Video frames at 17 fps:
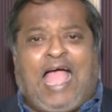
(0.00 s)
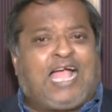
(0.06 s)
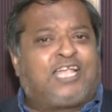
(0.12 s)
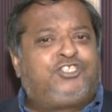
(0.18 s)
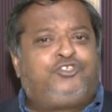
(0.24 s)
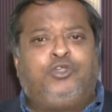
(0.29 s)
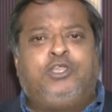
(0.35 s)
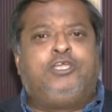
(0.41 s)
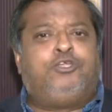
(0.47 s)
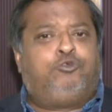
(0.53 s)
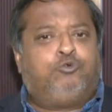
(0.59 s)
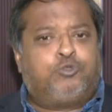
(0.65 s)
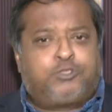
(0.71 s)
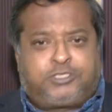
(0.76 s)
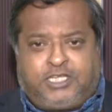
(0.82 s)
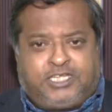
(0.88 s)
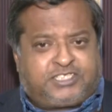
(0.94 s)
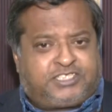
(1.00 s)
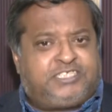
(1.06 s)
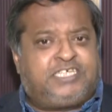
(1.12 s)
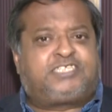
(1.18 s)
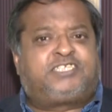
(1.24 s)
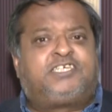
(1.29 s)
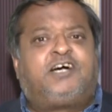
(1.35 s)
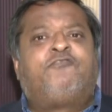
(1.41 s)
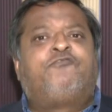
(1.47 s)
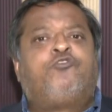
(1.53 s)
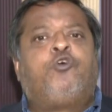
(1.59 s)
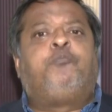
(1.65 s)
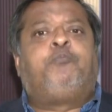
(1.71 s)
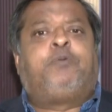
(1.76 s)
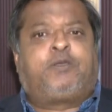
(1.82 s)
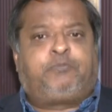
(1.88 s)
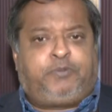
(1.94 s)
actually useless. They served no
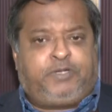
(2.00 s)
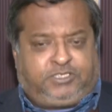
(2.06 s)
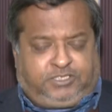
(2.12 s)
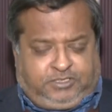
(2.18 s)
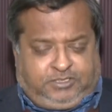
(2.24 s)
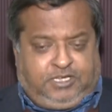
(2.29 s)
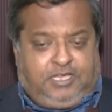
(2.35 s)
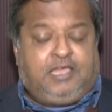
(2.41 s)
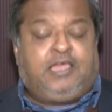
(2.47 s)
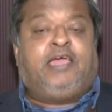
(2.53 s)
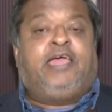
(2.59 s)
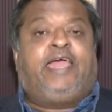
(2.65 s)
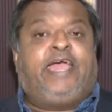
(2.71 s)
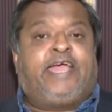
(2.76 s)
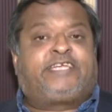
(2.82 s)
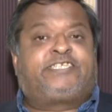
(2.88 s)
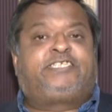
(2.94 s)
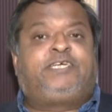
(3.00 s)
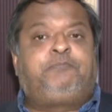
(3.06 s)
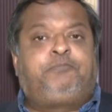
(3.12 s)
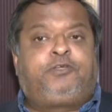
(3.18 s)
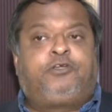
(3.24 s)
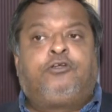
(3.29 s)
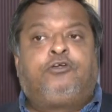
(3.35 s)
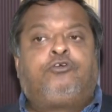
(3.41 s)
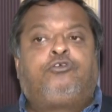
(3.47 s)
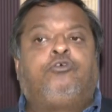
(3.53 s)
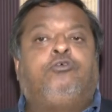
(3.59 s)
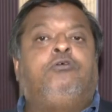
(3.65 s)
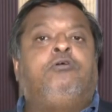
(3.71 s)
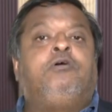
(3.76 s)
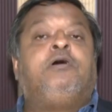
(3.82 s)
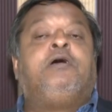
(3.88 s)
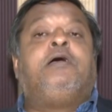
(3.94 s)
purpose except
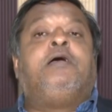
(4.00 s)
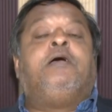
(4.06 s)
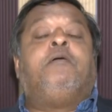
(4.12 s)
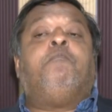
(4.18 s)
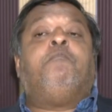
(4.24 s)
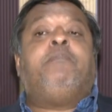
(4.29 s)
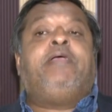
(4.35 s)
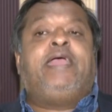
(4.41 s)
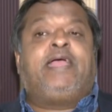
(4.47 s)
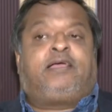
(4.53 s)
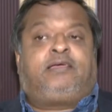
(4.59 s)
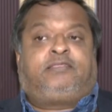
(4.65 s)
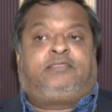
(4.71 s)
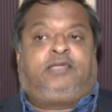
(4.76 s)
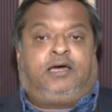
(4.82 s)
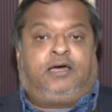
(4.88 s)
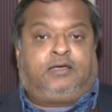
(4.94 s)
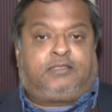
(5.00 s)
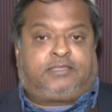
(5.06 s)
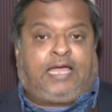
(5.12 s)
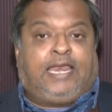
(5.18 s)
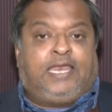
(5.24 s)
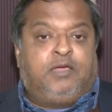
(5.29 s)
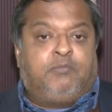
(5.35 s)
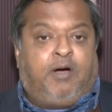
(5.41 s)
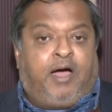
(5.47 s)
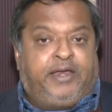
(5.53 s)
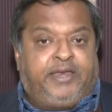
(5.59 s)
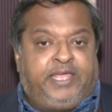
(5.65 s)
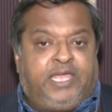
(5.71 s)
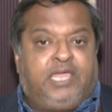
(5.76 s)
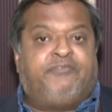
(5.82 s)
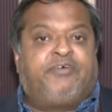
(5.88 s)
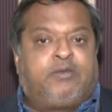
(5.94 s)
to make the
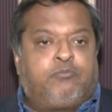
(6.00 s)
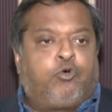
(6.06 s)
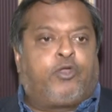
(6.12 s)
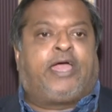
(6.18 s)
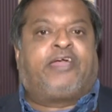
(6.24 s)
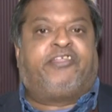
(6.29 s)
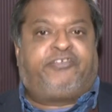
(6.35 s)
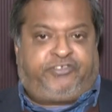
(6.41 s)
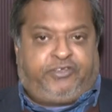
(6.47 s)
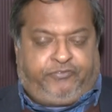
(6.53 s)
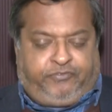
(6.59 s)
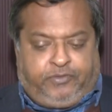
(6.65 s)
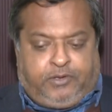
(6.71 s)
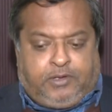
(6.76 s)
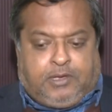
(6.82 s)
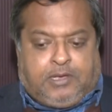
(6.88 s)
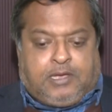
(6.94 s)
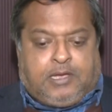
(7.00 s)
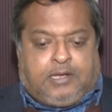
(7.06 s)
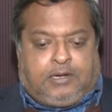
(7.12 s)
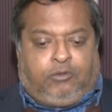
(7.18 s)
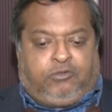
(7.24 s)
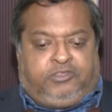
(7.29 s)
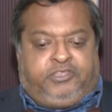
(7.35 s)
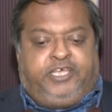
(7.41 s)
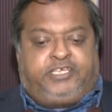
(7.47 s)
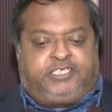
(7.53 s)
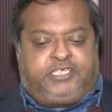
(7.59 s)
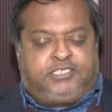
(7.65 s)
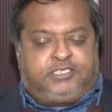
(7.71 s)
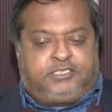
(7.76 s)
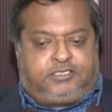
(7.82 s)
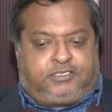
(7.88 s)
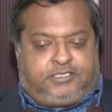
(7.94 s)
Taliban even more aggressive. Now, this
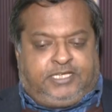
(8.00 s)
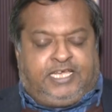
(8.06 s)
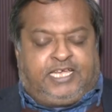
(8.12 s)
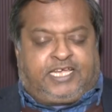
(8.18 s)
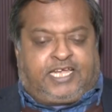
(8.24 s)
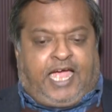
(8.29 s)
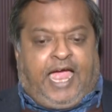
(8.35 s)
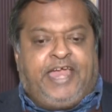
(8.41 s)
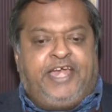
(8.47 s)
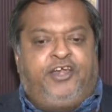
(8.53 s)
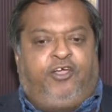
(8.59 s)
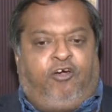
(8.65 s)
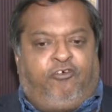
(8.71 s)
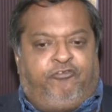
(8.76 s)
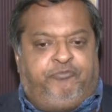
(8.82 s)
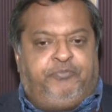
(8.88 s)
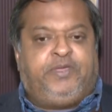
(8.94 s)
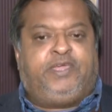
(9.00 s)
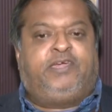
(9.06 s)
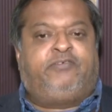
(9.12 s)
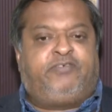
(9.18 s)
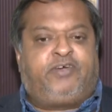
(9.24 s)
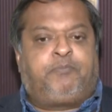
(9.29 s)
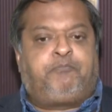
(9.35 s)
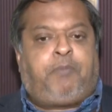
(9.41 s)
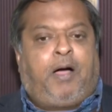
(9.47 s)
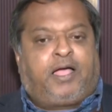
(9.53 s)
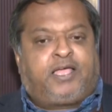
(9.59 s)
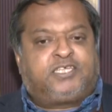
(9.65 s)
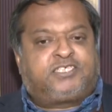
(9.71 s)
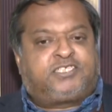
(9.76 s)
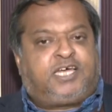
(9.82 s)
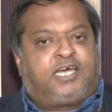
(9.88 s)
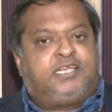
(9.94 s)
is a kind of behavior
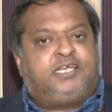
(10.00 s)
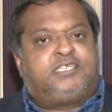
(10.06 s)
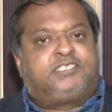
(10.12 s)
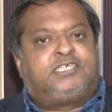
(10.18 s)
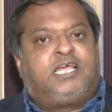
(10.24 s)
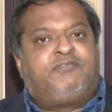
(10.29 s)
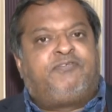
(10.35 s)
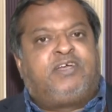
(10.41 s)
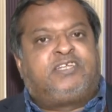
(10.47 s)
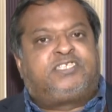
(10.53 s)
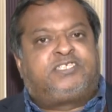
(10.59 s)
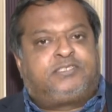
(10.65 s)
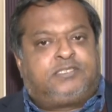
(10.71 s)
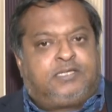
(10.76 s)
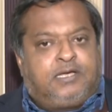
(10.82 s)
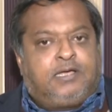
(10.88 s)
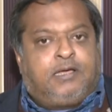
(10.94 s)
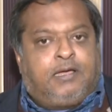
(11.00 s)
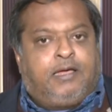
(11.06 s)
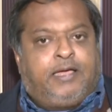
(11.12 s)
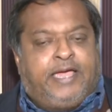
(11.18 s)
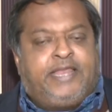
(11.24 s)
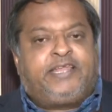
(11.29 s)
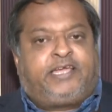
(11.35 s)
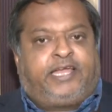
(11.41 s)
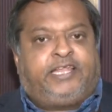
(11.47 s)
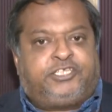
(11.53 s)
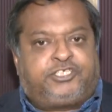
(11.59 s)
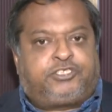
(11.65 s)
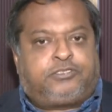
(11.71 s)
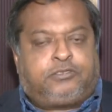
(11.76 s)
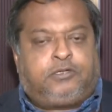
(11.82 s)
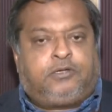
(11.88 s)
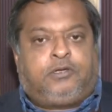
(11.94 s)
Pakistan itself has
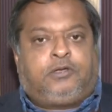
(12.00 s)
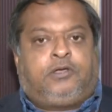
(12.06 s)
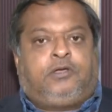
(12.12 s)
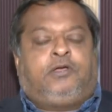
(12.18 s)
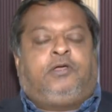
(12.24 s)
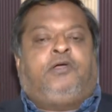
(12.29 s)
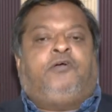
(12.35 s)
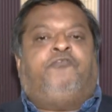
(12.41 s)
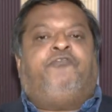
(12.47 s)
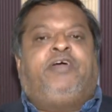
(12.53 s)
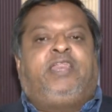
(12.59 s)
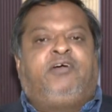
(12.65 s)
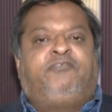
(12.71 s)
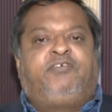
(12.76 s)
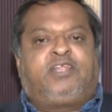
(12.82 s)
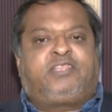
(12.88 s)
encouraged. Whenever